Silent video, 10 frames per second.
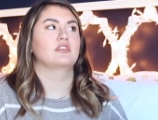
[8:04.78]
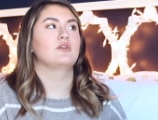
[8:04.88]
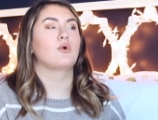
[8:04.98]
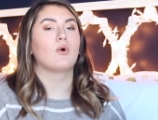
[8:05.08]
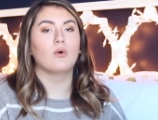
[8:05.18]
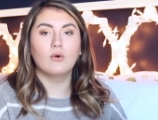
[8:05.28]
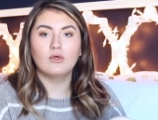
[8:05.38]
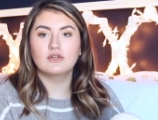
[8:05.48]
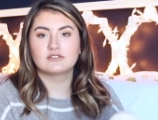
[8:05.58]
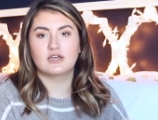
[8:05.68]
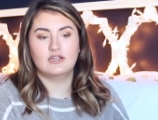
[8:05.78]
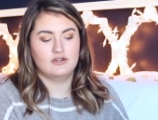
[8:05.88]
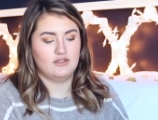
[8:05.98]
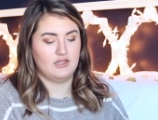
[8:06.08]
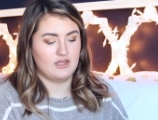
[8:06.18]
like the whole
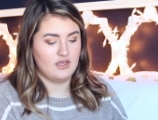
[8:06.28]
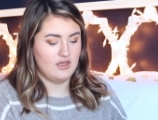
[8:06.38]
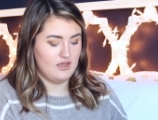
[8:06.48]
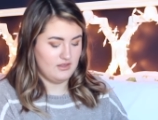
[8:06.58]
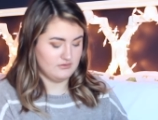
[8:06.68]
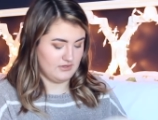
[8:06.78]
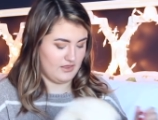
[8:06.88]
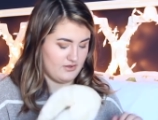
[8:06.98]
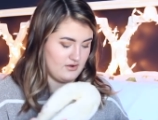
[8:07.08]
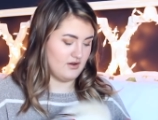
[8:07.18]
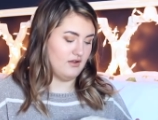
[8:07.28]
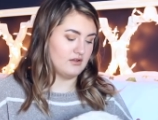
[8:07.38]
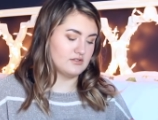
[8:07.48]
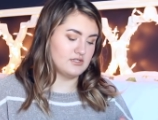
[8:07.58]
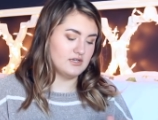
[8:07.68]
entire like leather
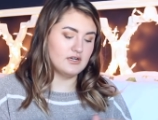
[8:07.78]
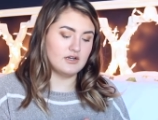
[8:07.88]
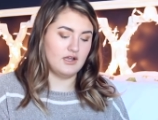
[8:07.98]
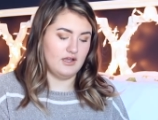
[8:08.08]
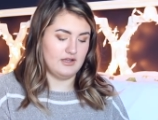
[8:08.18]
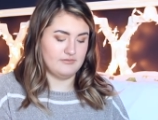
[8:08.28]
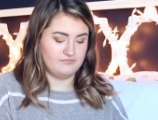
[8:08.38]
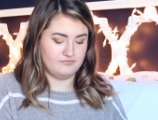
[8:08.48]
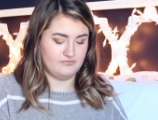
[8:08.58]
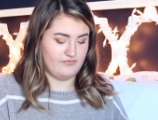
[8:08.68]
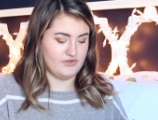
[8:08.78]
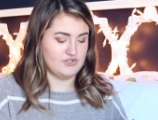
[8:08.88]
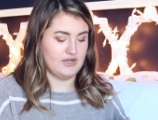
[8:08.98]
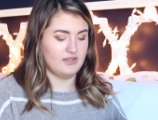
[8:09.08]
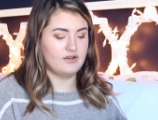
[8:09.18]
halter um, for
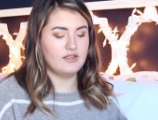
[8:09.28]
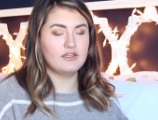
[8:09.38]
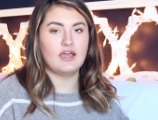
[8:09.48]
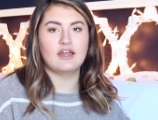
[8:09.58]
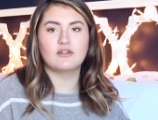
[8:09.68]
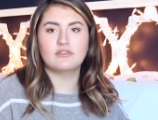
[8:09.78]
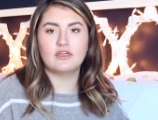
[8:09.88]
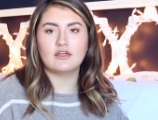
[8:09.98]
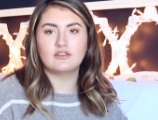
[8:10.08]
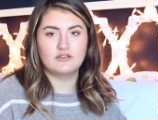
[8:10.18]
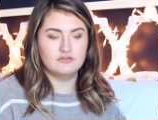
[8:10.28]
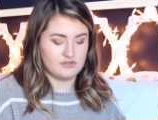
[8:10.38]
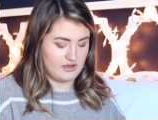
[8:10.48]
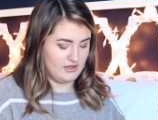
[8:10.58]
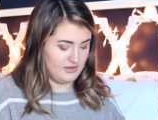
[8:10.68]
trailering. I don't think I'll use
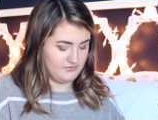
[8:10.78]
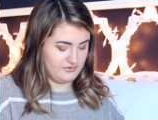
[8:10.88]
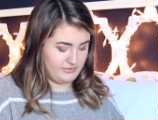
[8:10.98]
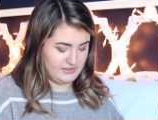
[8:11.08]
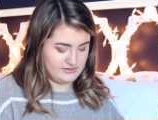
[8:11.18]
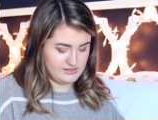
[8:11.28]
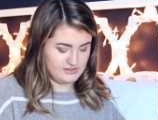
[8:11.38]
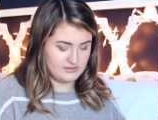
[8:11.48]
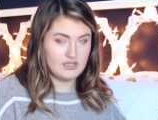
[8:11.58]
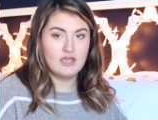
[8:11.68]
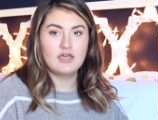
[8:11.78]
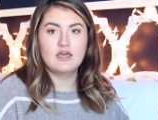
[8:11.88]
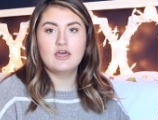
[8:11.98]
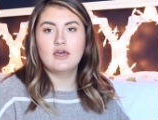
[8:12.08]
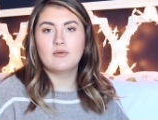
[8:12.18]
all of the pieces
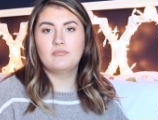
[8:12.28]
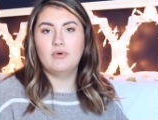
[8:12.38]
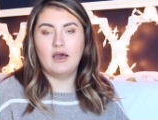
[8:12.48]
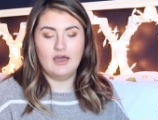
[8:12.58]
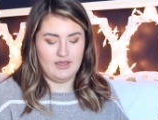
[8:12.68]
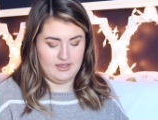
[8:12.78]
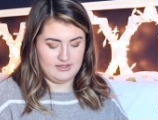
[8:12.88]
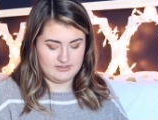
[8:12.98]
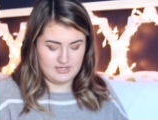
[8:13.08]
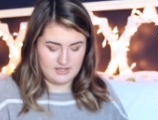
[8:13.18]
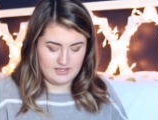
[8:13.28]
but